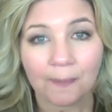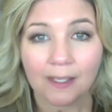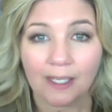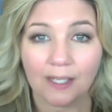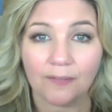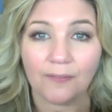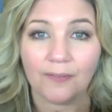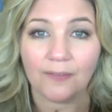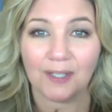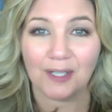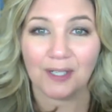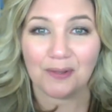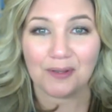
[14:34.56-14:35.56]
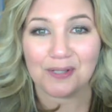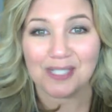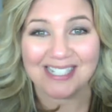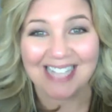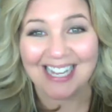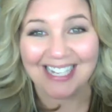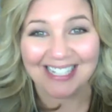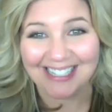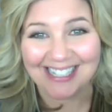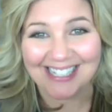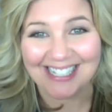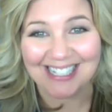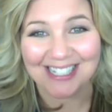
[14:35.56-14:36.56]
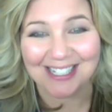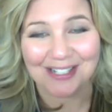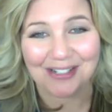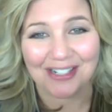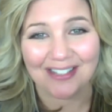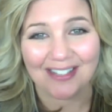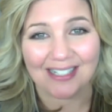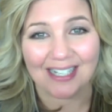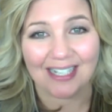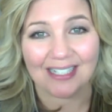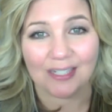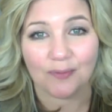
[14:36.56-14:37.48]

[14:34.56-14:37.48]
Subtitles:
If, there's a saying in this industry that says,